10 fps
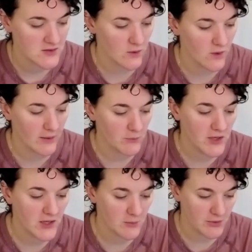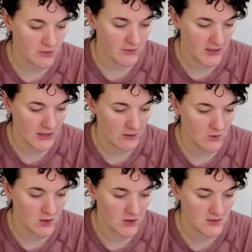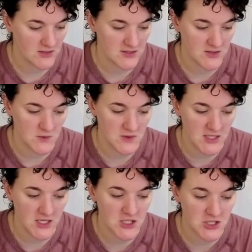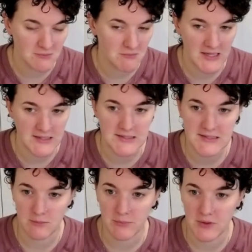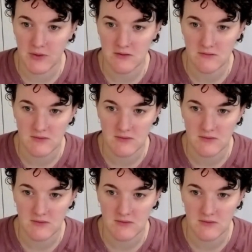So I'm reading a book right now called Dissociation Made Simple.